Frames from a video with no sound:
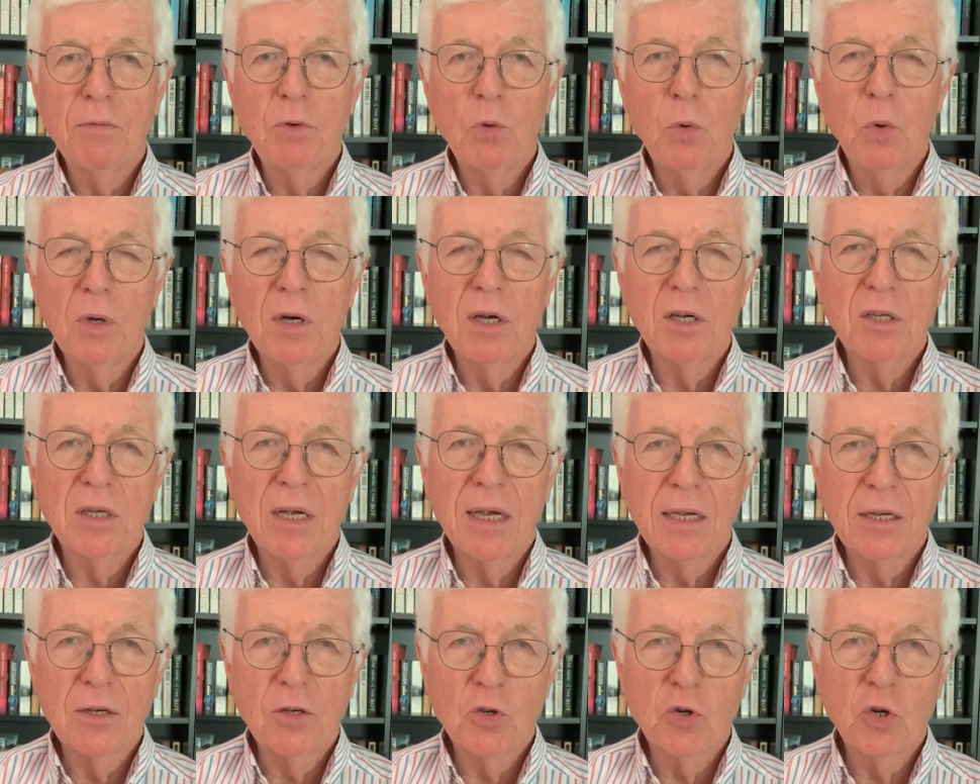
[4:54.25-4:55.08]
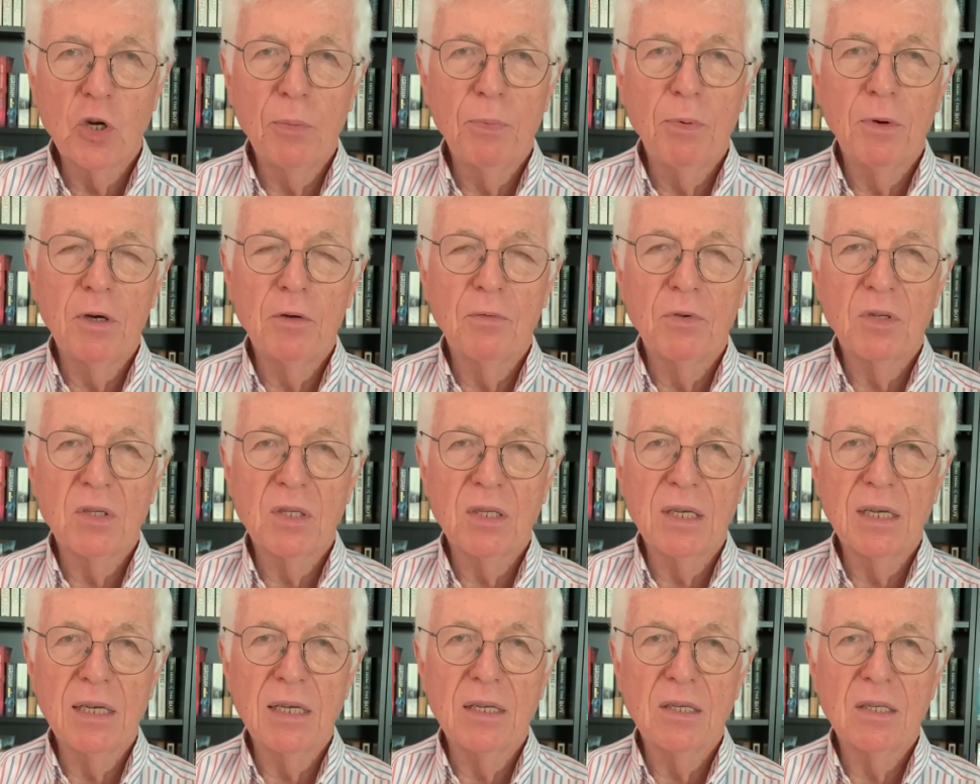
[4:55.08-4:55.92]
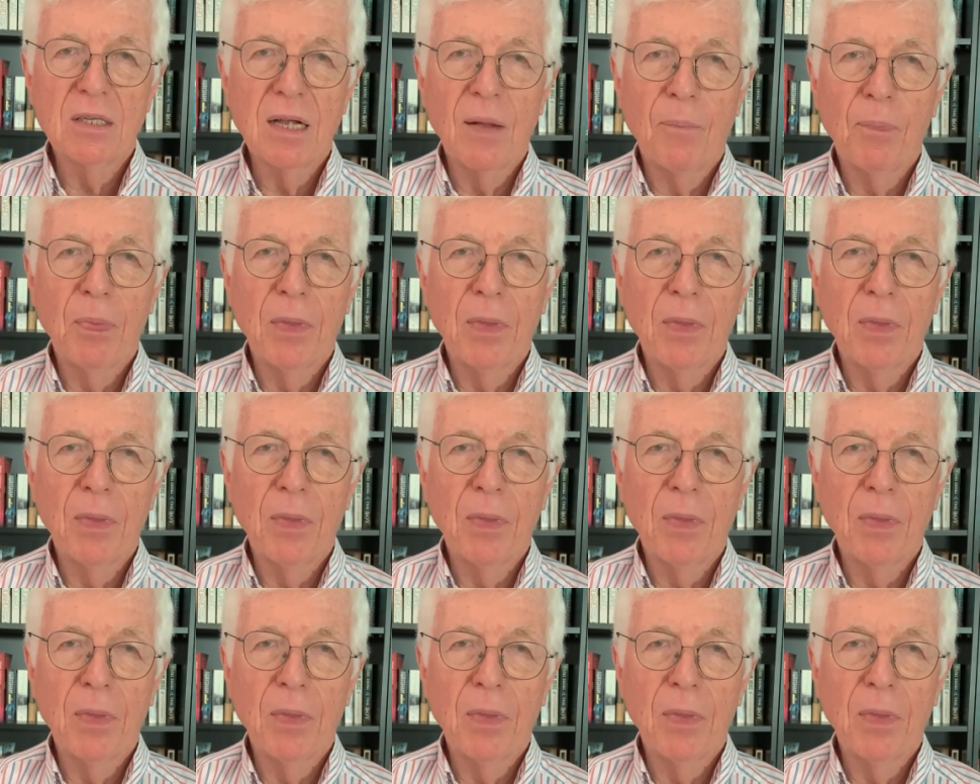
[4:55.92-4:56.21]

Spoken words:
you want to take a trip overseas